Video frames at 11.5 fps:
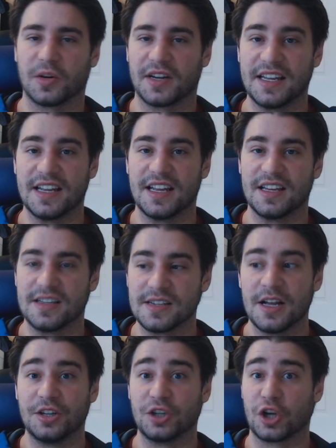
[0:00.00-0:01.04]
He is
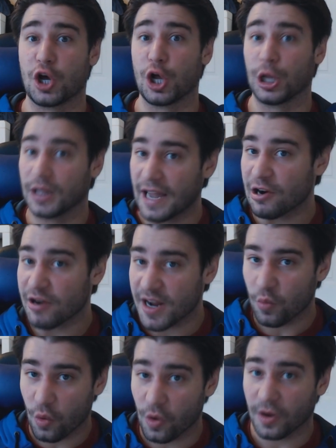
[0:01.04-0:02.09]

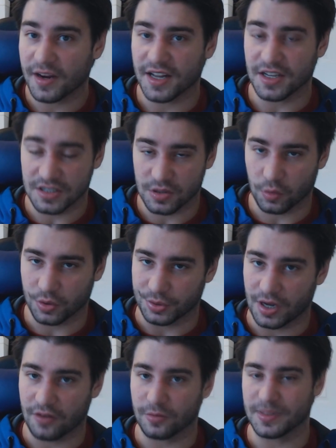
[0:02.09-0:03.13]
declaring war against the world
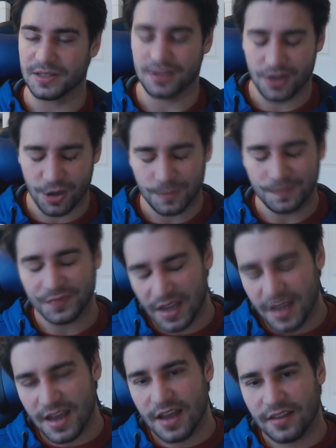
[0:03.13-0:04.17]
government, so
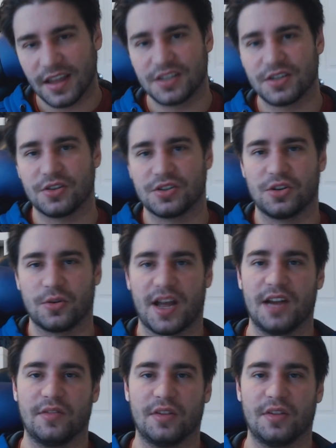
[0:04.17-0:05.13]
that's also kind of